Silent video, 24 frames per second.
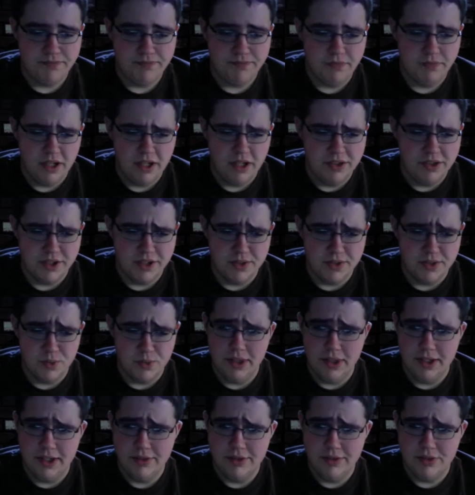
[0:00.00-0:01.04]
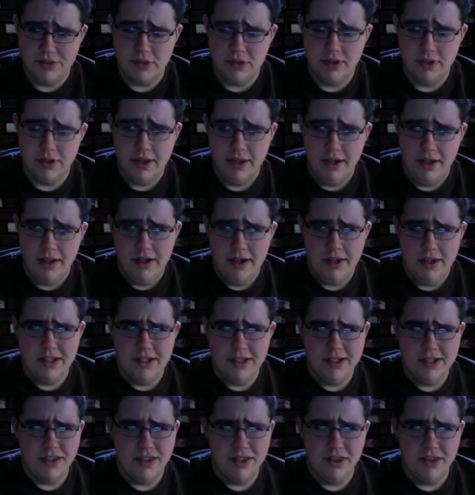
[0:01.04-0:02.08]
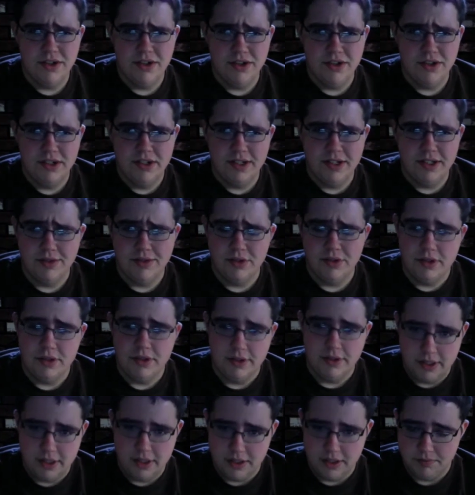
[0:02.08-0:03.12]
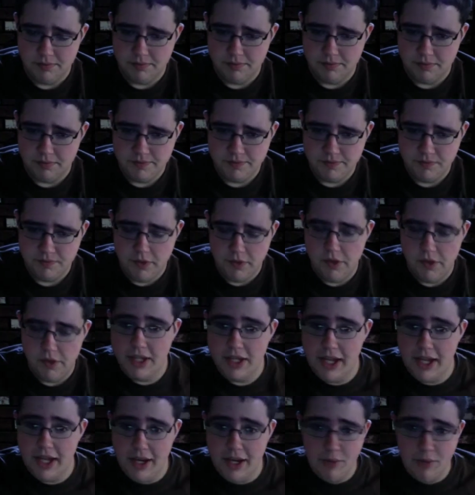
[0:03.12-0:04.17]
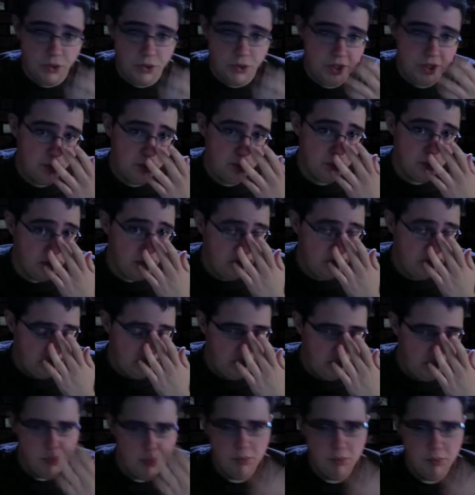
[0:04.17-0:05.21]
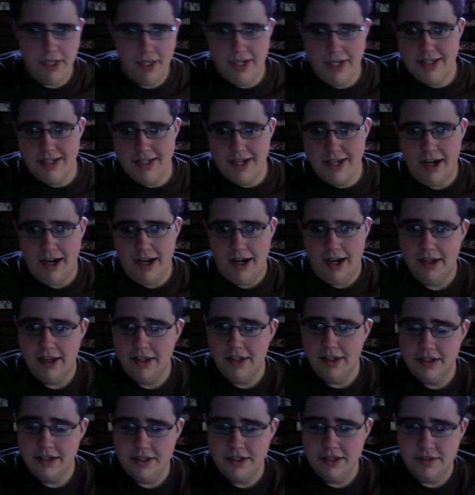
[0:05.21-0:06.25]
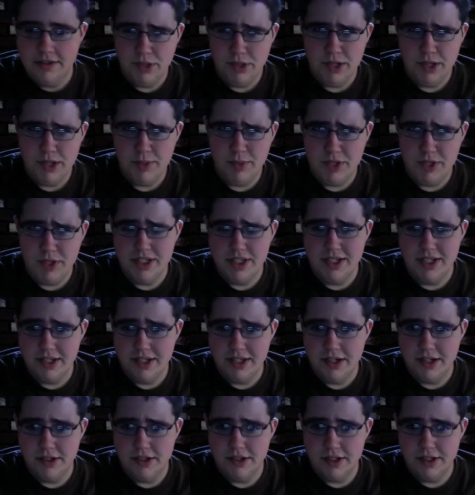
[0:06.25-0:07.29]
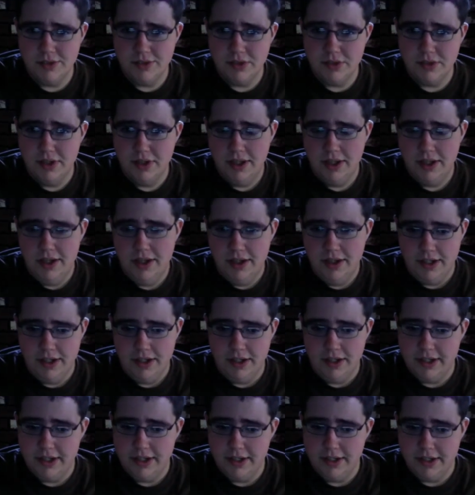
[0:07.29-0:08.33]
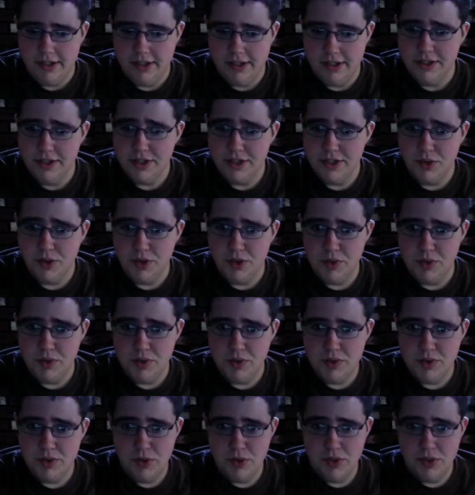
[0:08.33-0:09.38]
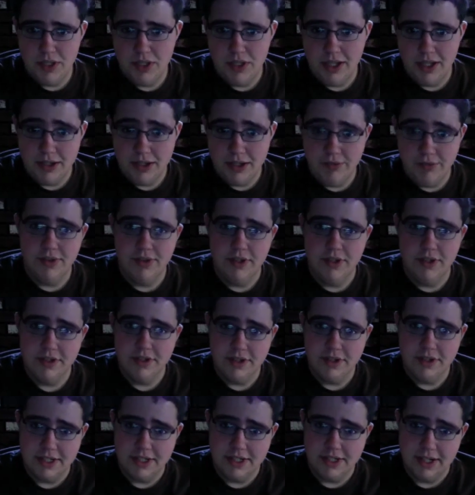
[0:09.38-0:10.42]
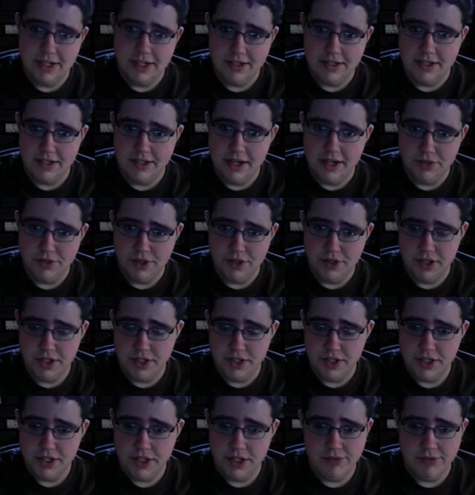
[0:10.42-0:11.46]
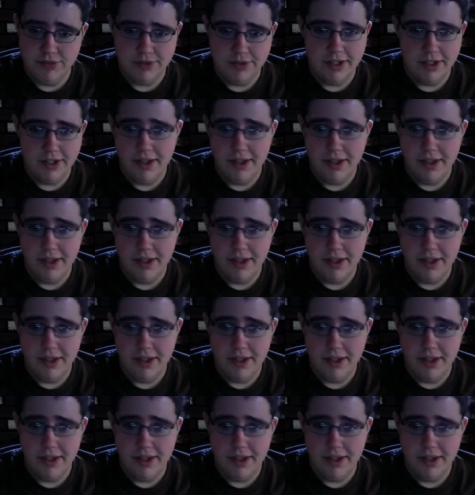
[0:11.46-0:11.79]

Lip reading: There's one level, I think it's the third level of the game, where you play as Kai pretty much the entire level, and so you do a lot of the 6-axis aftertouch stuff. And